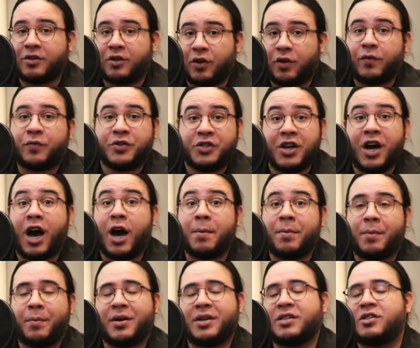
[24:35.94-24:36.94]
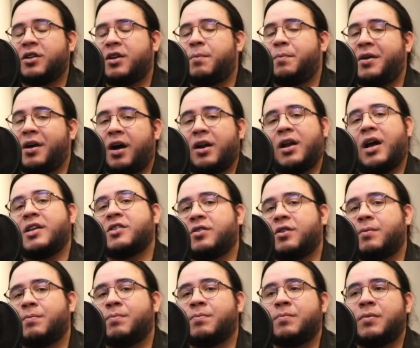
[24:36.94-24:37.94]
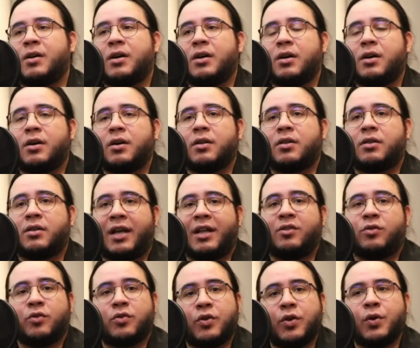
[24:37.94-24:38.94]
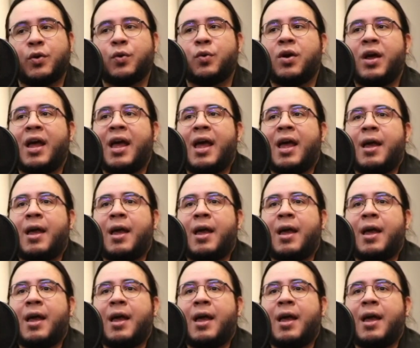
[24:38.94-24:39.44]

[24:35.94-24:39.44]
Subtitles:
of job, but it's gonna be an awesome thing to do.